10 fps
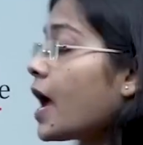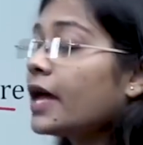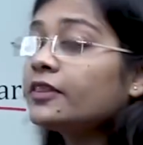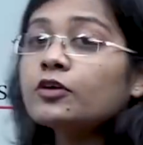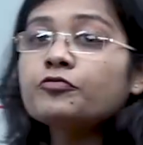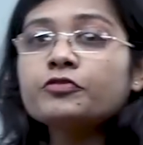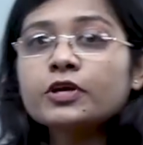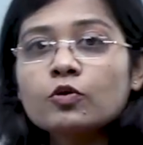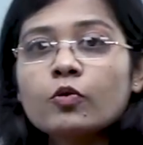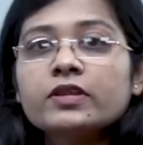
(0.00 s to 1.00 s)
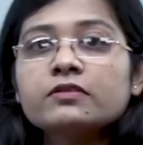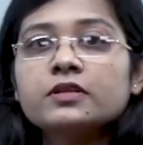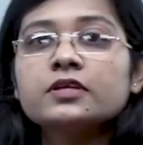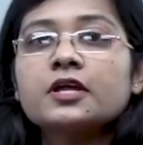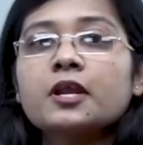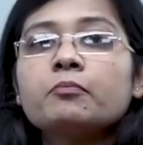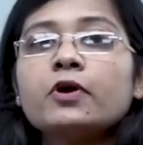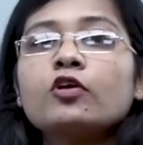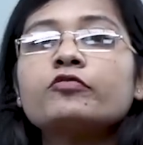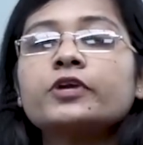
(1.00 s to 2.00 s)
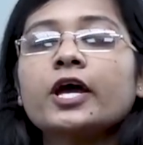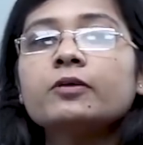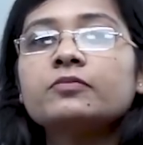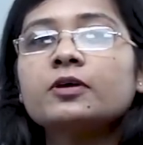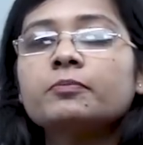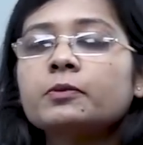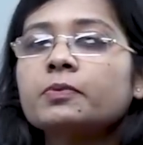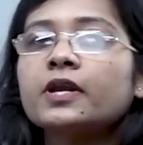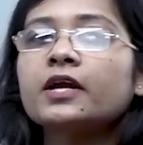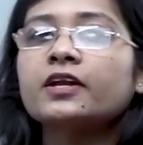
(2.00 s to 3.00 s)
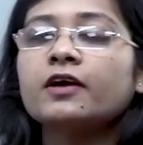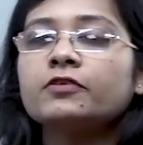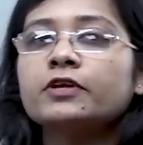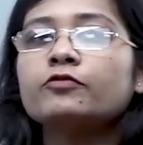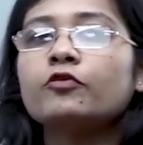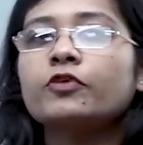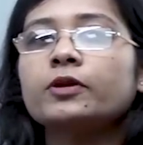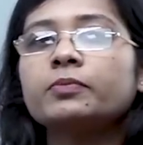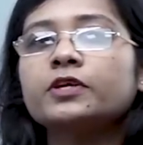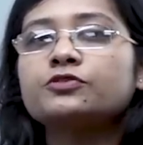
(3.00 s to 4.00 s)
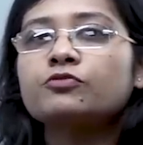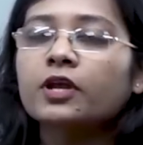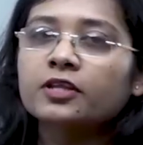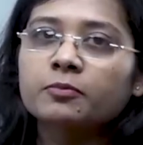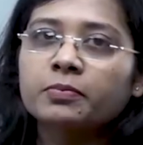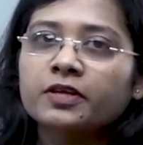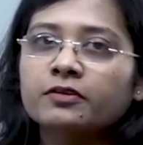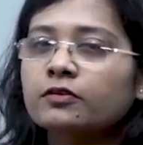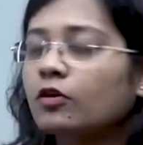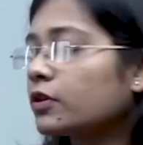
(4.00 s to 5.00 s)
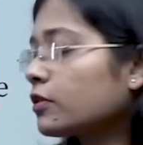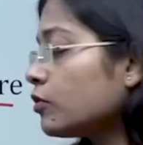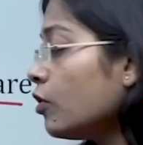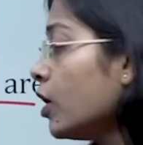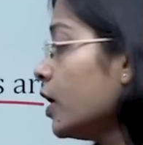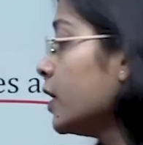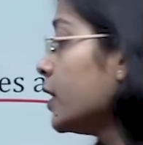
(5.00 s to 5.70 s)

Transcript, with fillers: And the frequency, the number of times the people are traveling from one place to another place is also